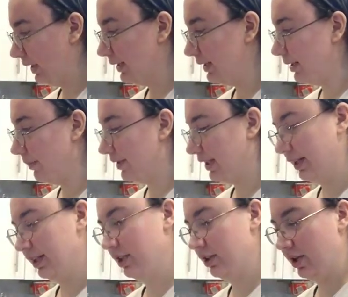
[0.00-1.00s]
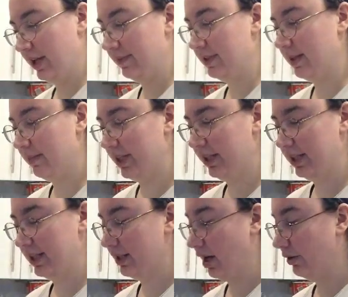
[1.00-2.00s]
something can if something
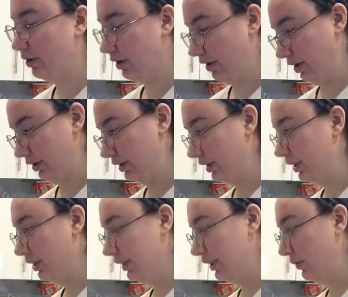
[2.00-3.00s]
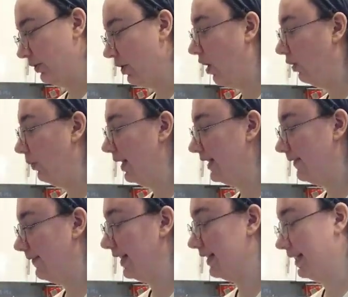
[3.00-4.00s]
is undercooked, you can always
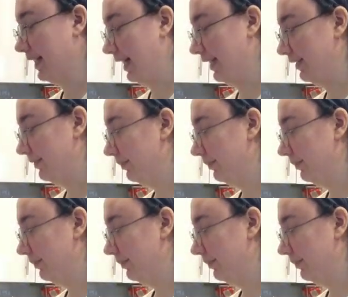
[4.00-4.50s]
fix that.